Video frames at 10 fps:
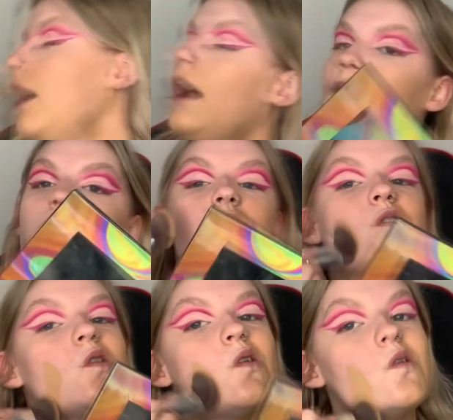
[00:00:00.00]

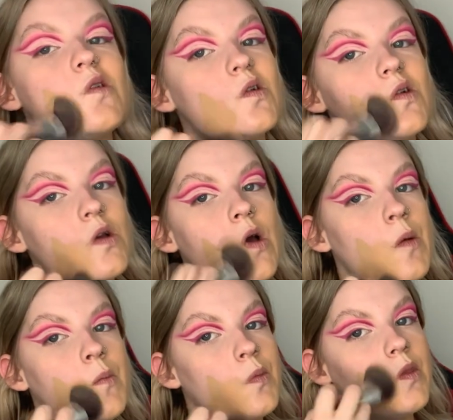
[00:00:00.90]
and
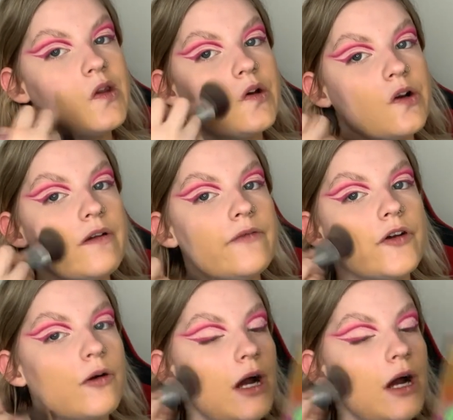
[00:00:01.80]
they took her in for